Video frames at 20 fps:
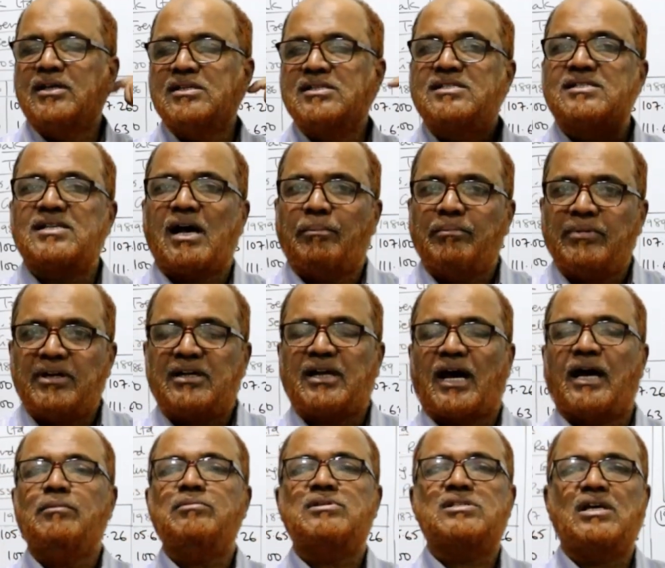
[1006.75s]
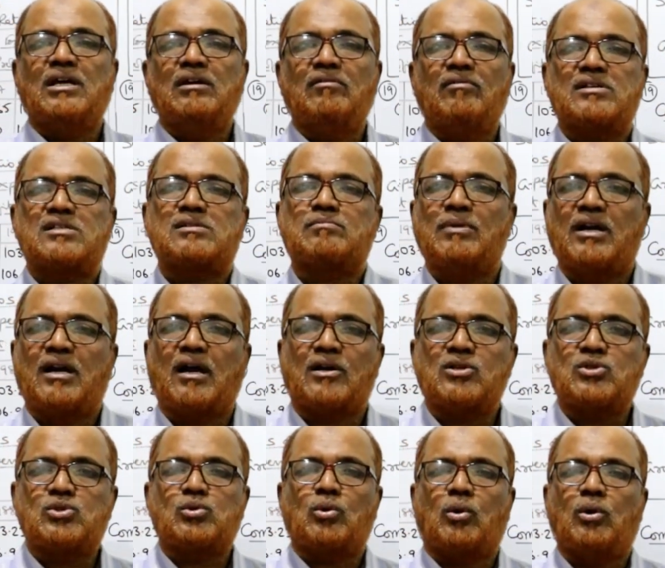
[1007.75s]
Sometimes investment are
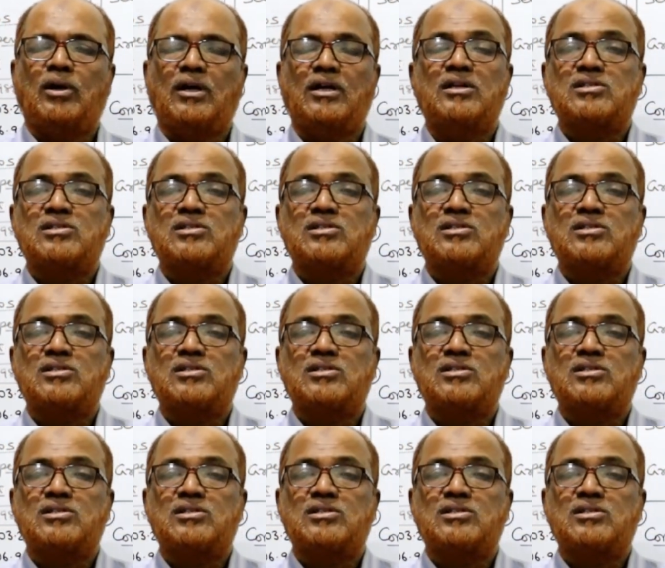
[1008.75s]
sold.